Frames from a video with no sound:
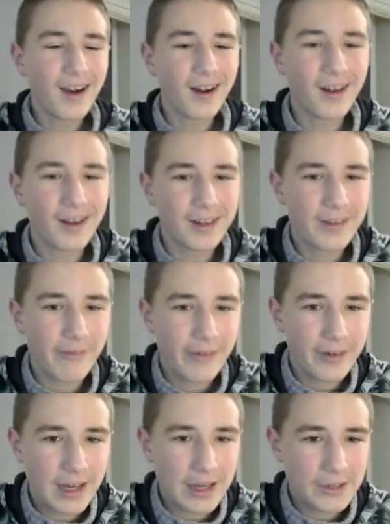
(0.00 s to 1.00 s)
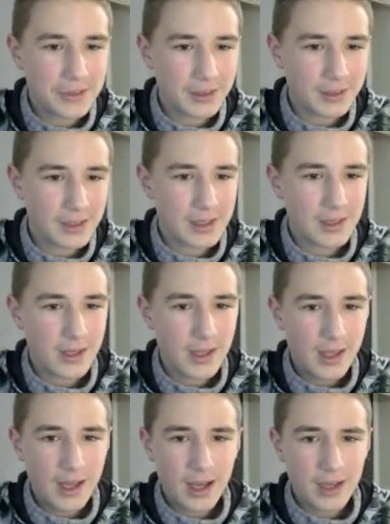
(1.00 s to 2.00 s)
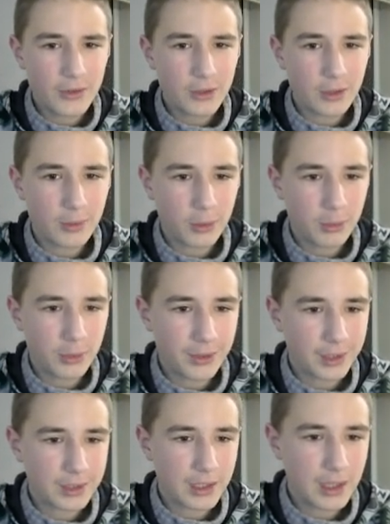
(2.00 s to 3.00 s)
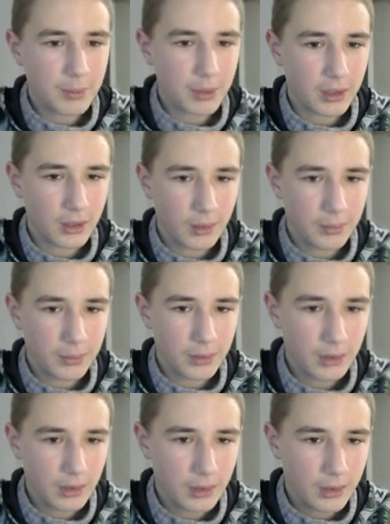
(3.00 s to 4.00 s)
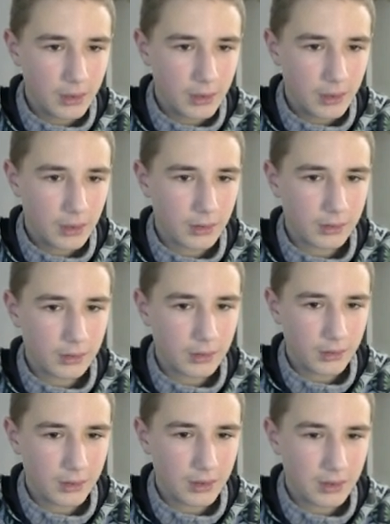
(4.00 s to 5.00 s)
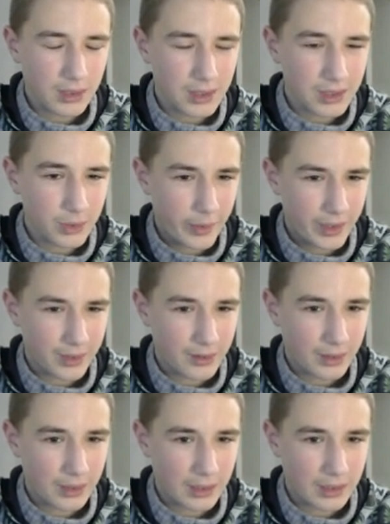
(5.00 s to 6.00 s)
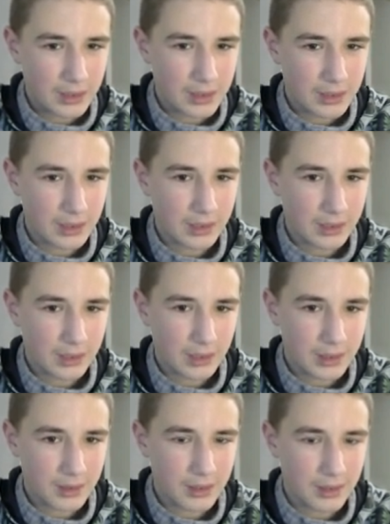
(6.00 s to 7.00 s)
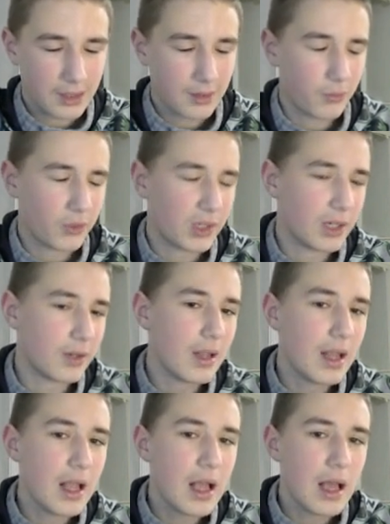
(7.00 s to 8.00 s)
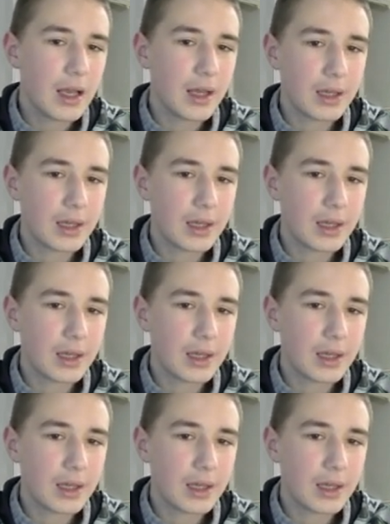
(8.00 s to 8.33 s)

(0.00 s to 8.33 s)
hard variations. I know you're probably not keeping up. Don't this wins right 96 is really I mean uh,